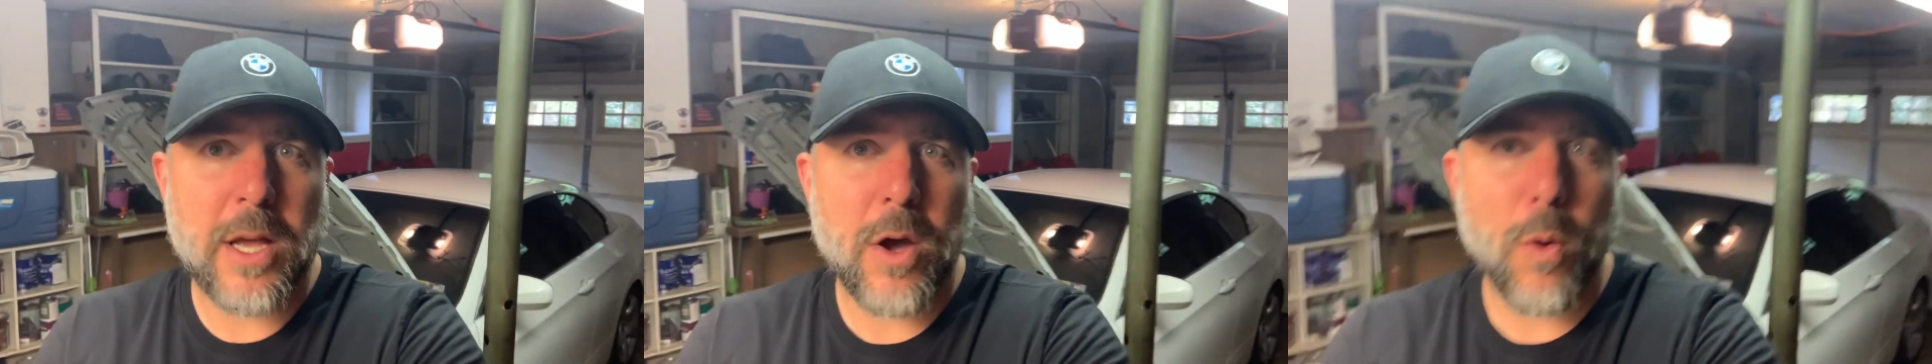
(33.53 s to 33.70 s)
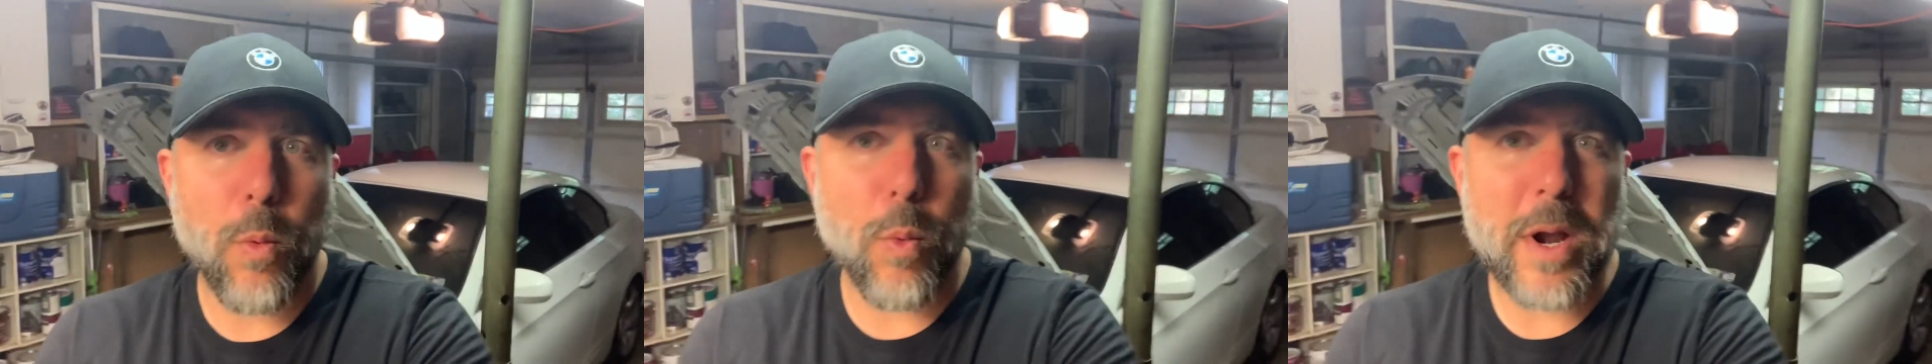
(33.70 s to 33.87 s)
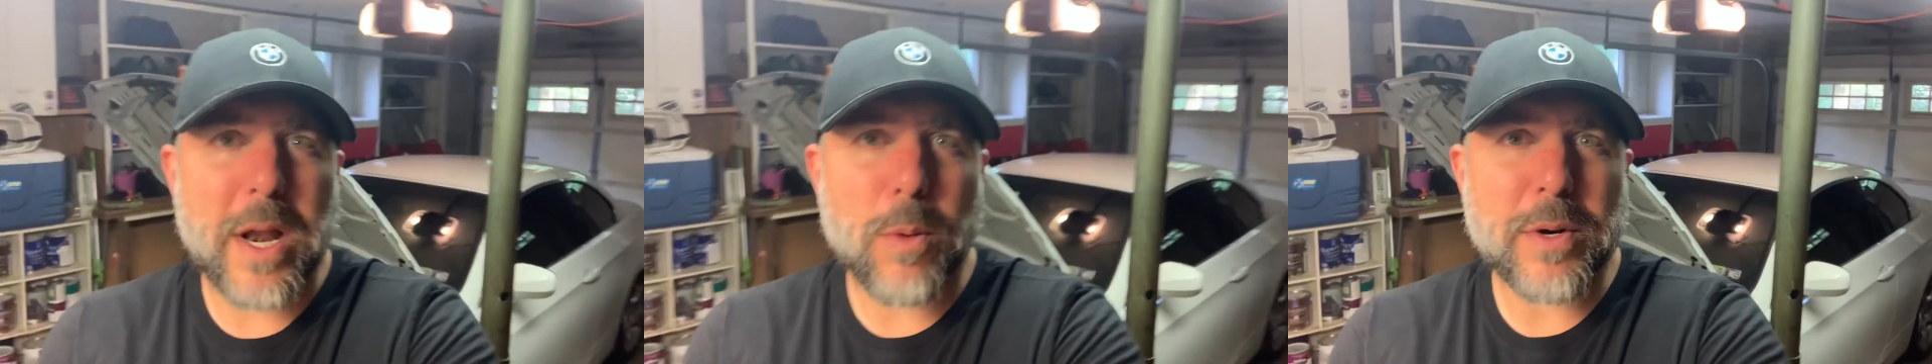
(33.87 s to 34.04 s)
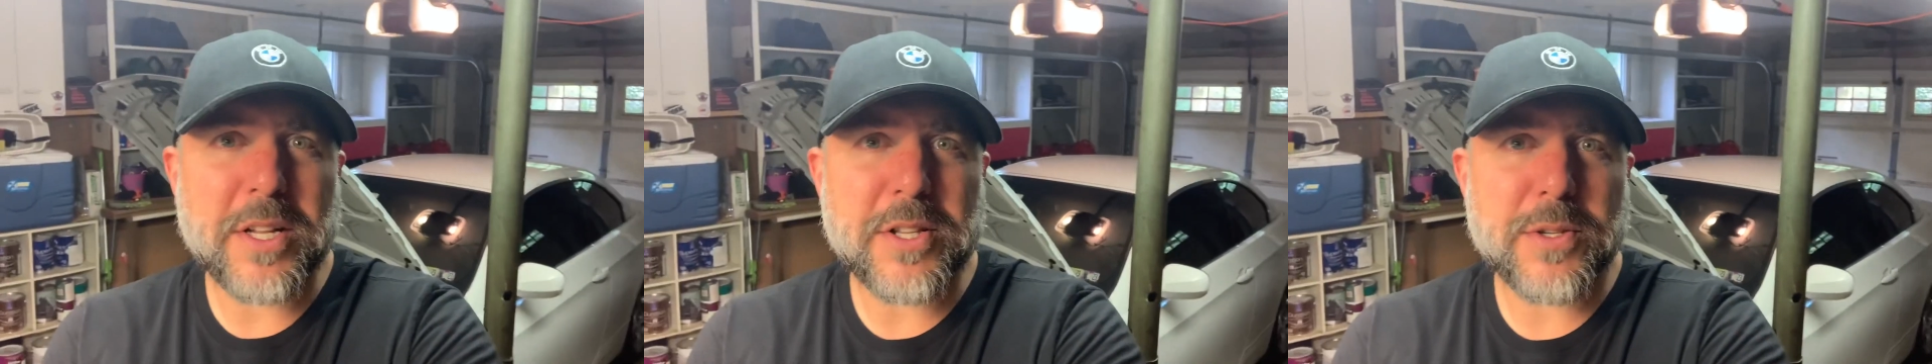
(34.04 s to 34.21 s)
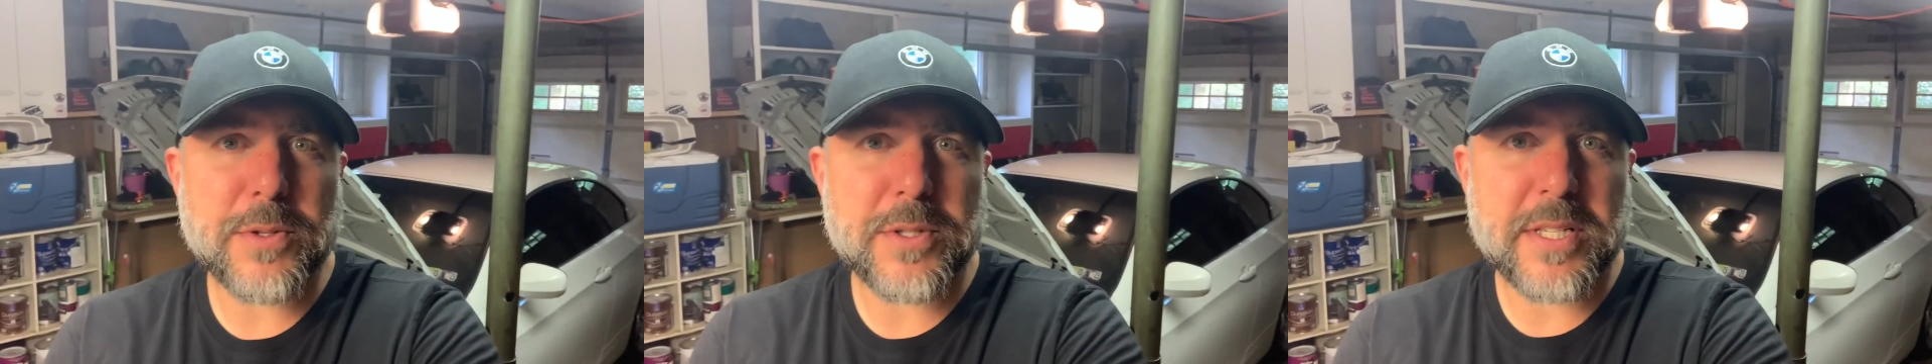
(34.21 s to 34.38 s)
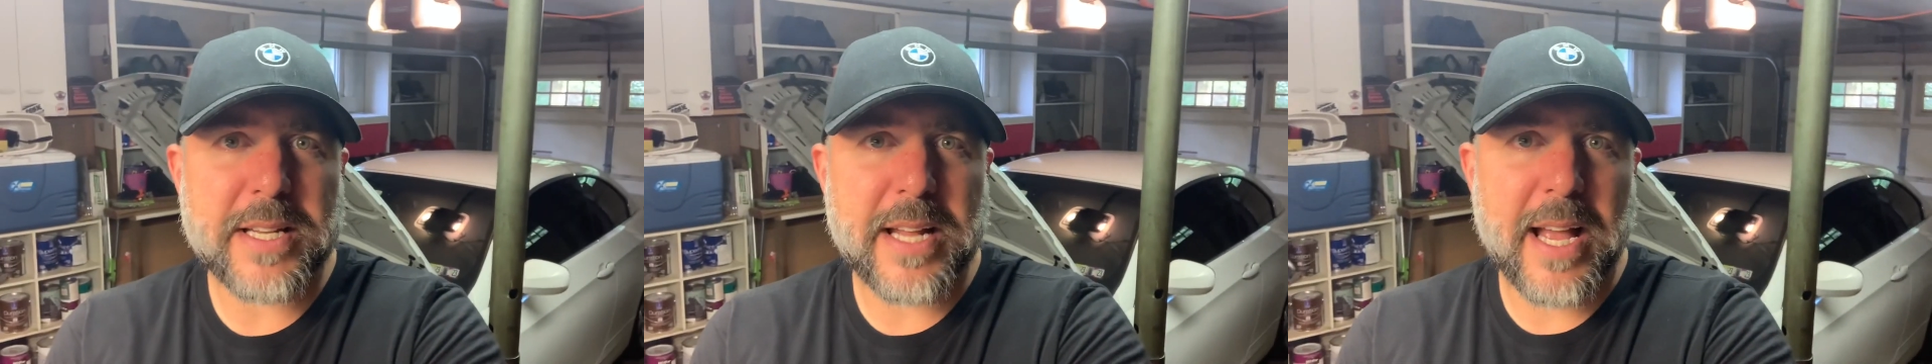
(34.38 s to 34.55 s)
What I wanna do
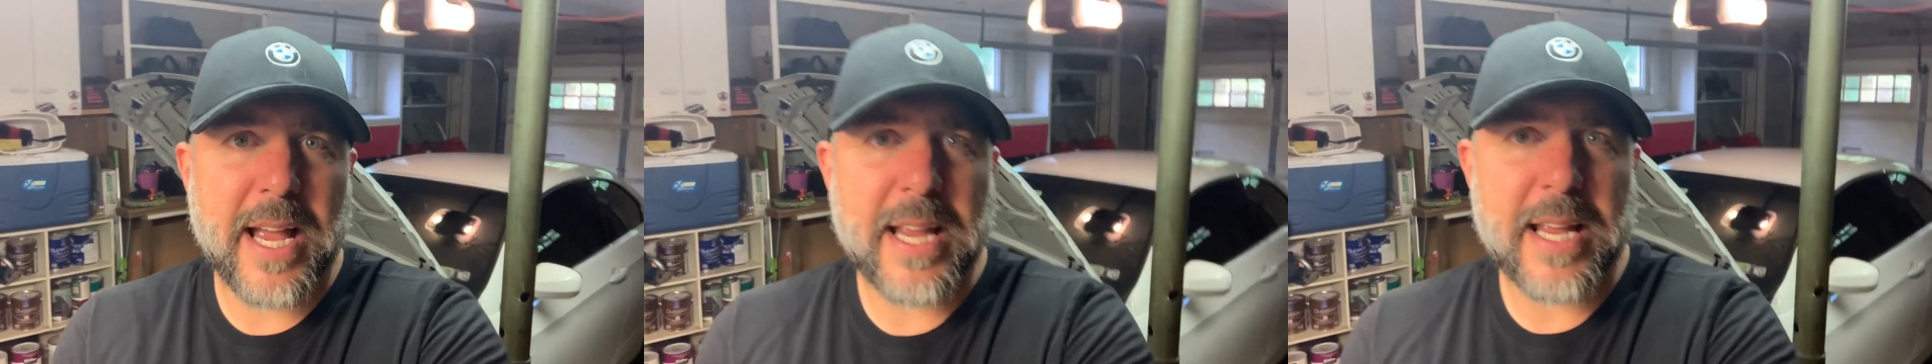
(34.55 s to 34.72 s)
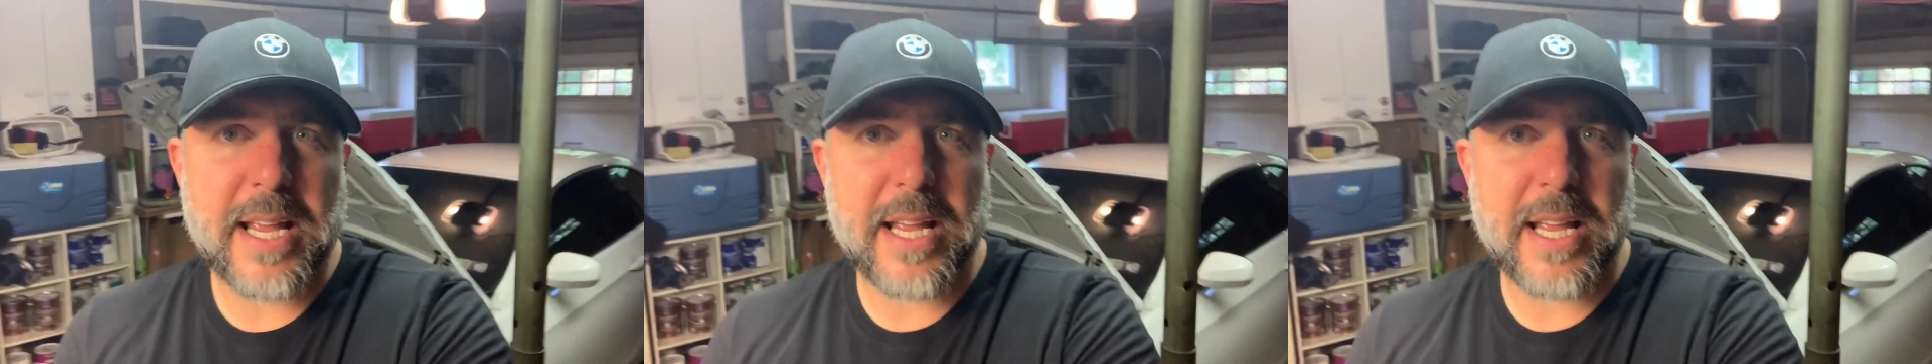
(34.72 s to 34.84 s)
today